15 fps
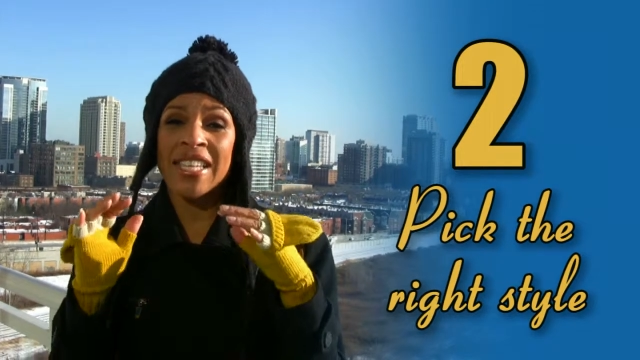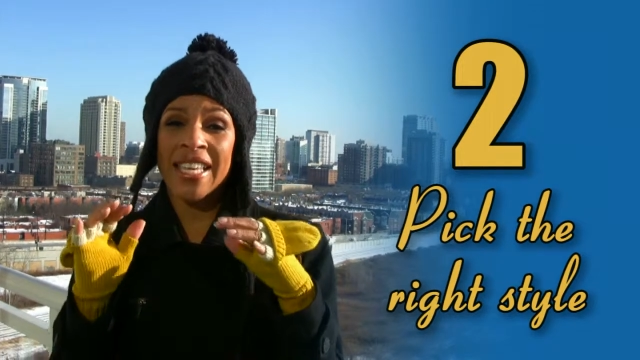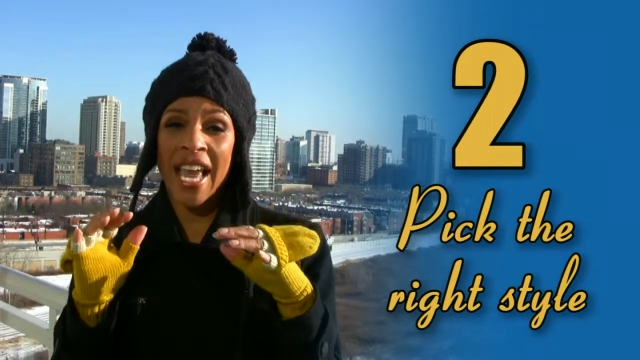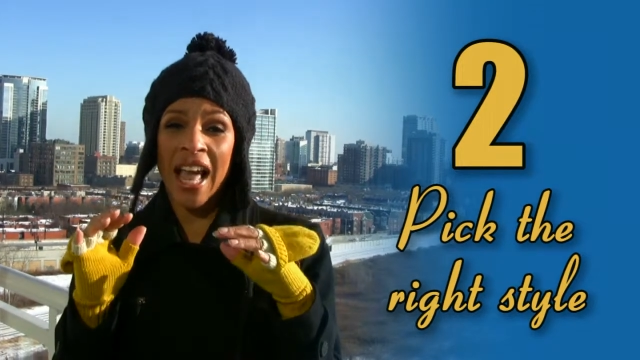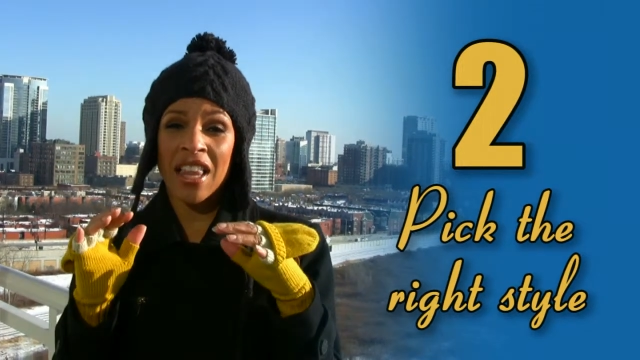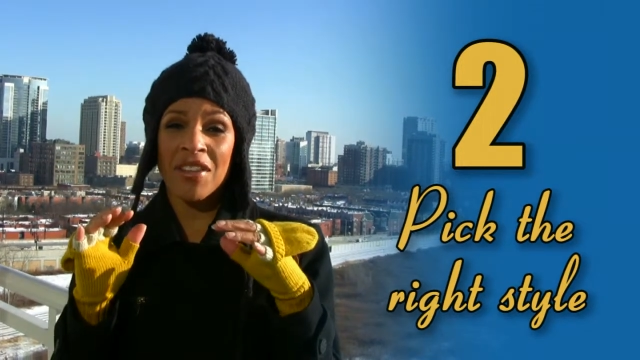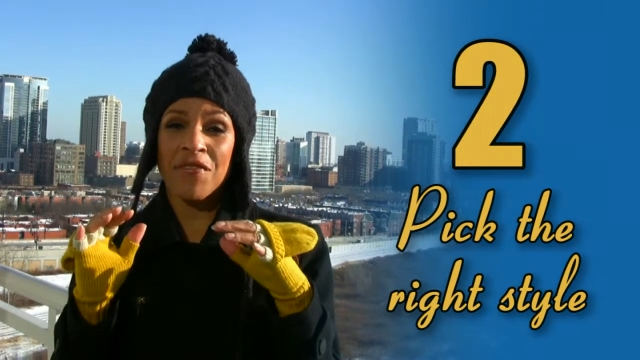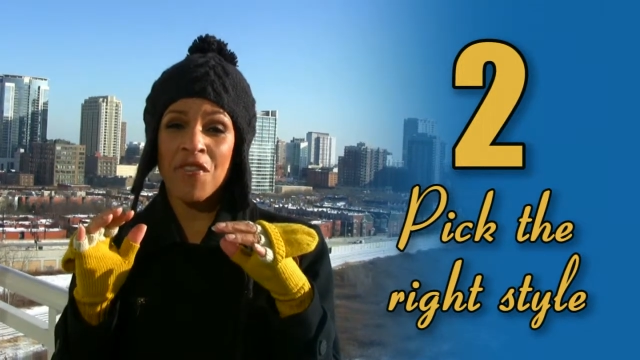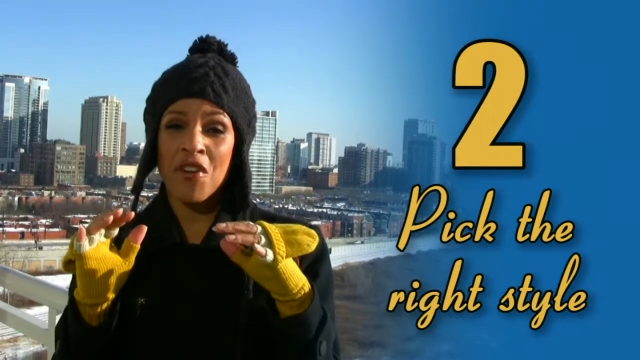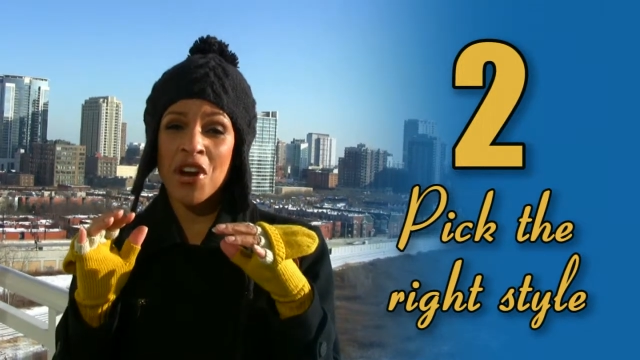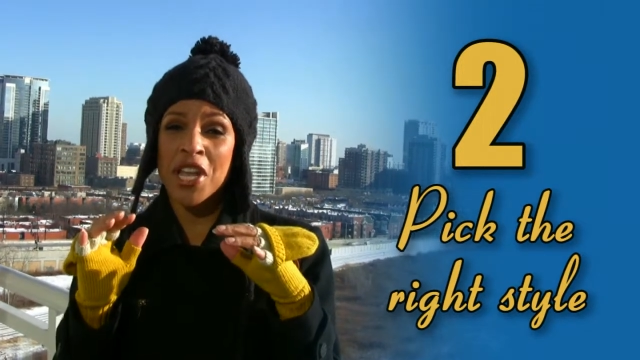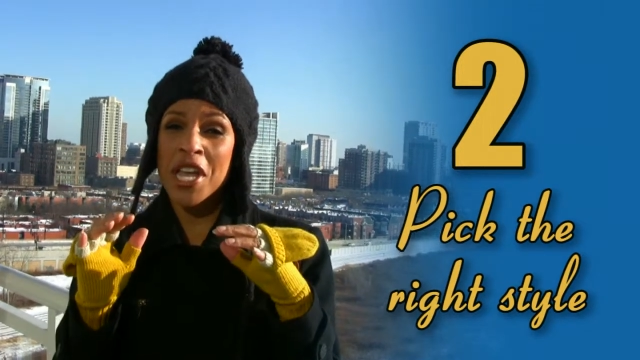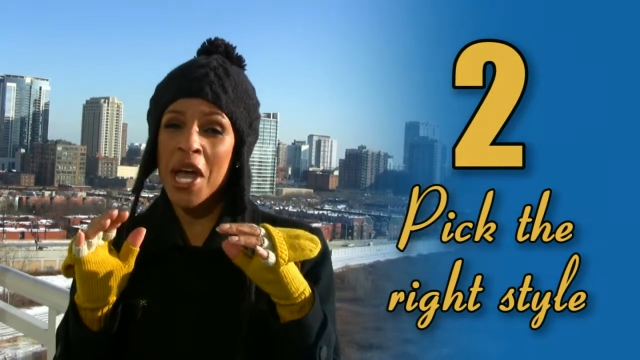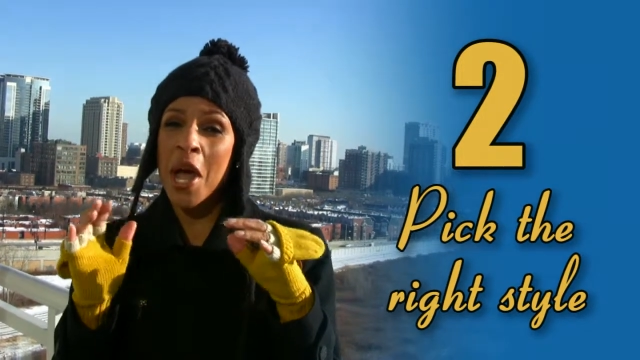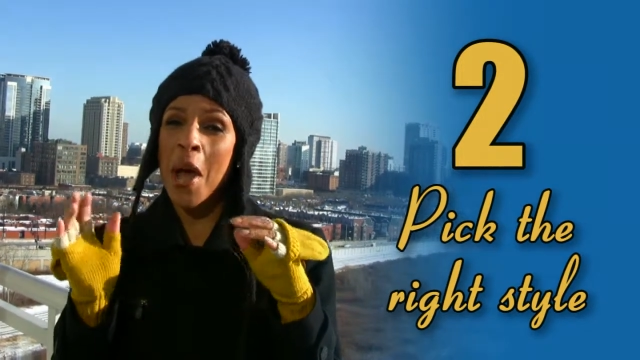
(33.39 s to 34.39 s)

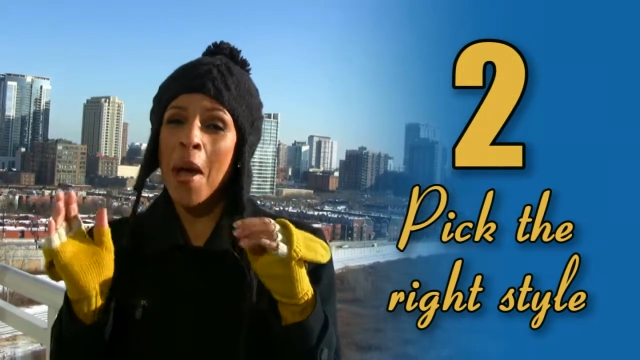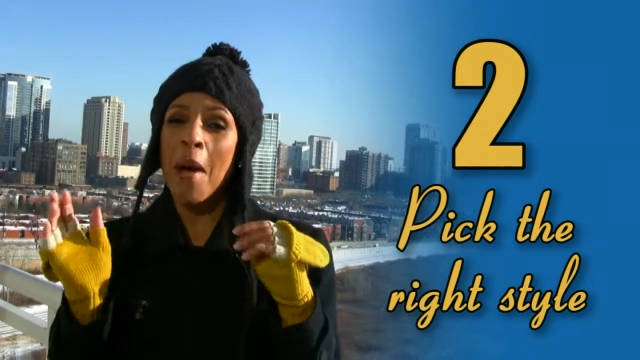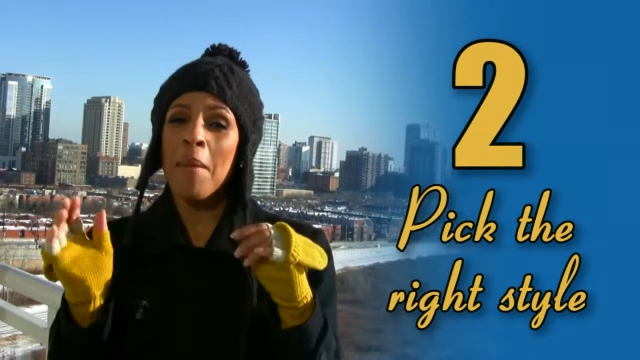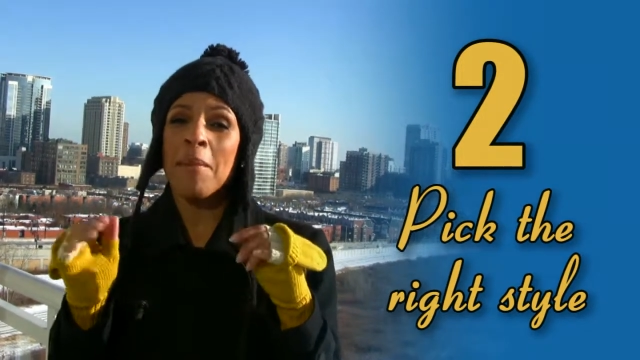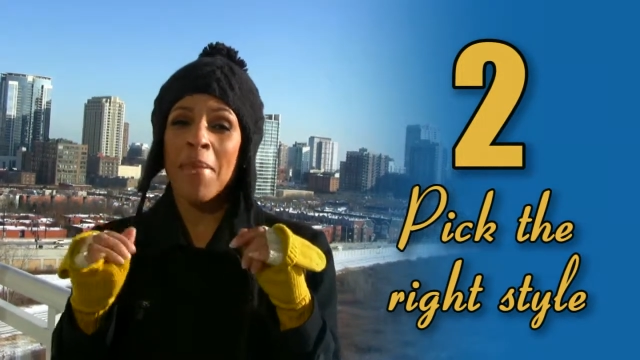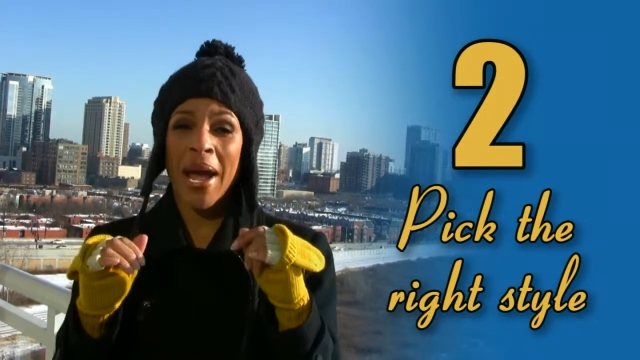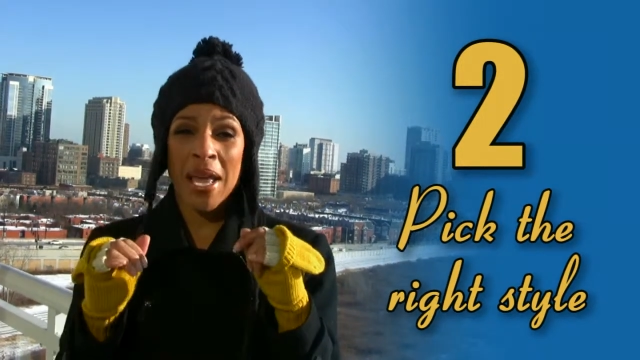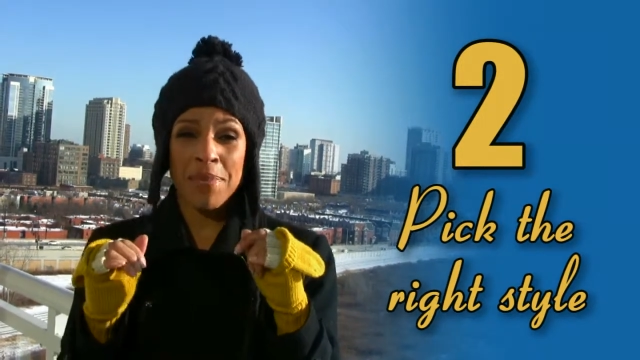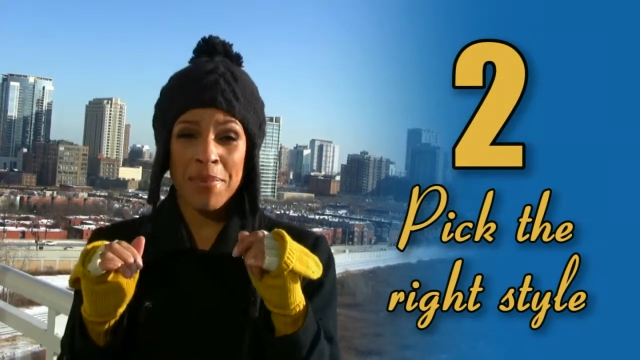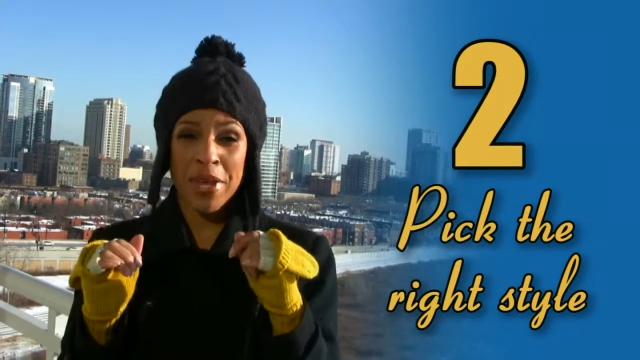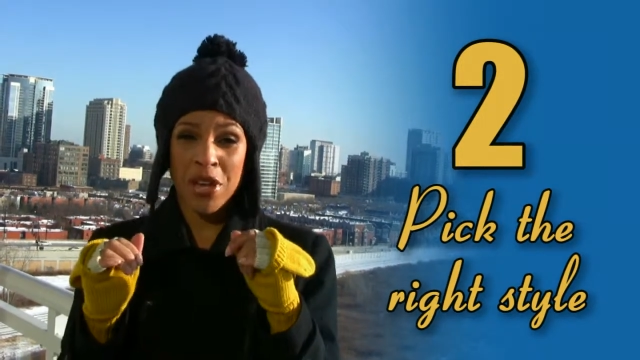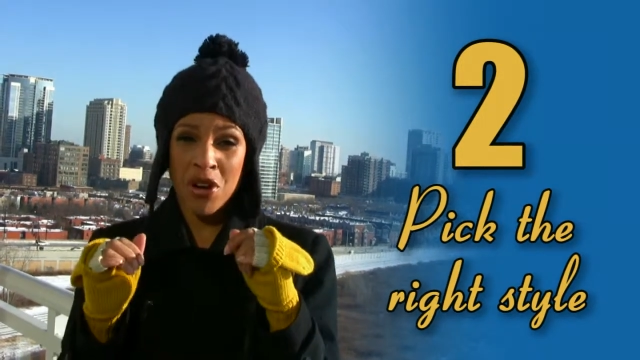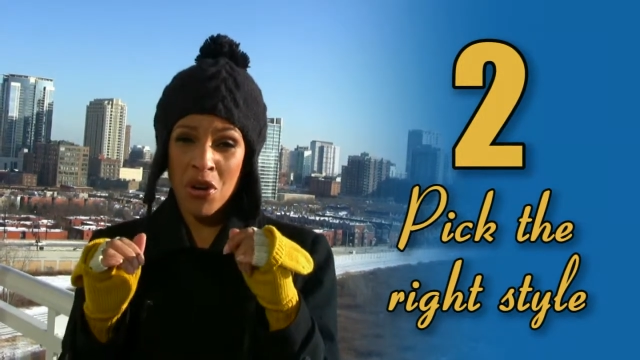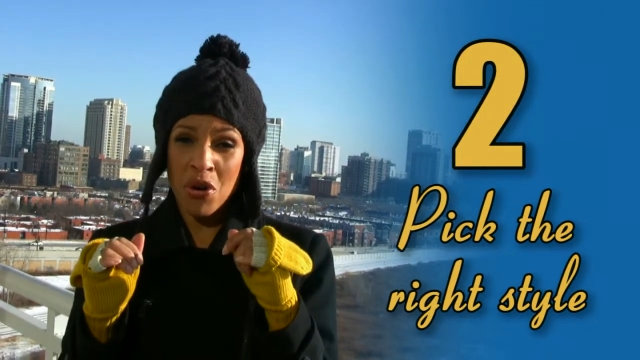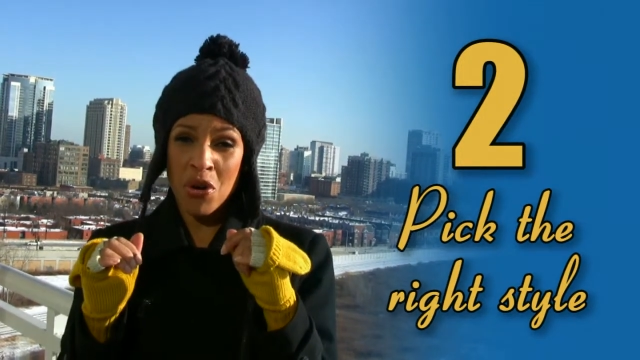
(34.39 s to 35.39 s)
California might be
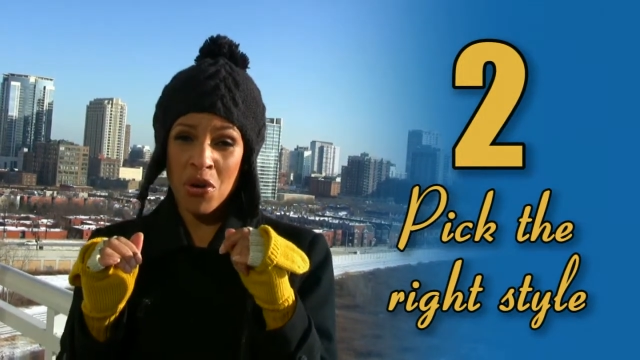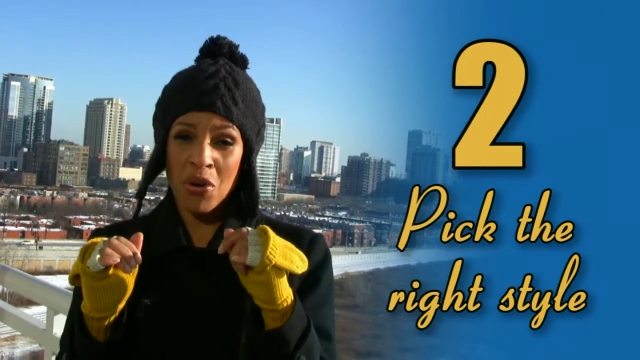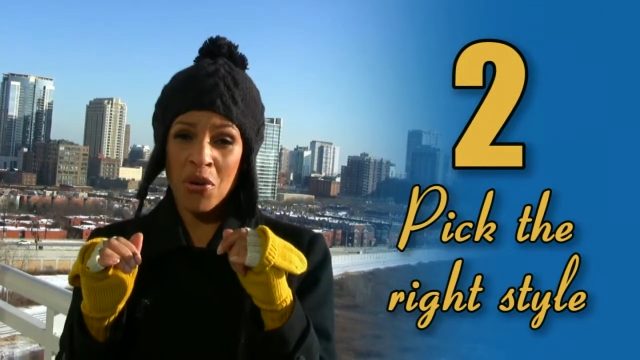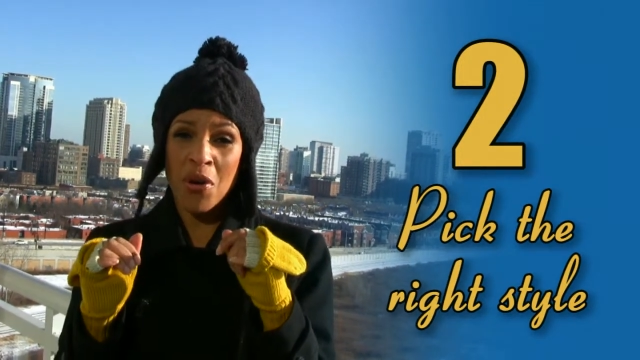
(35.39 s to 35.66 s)
cool,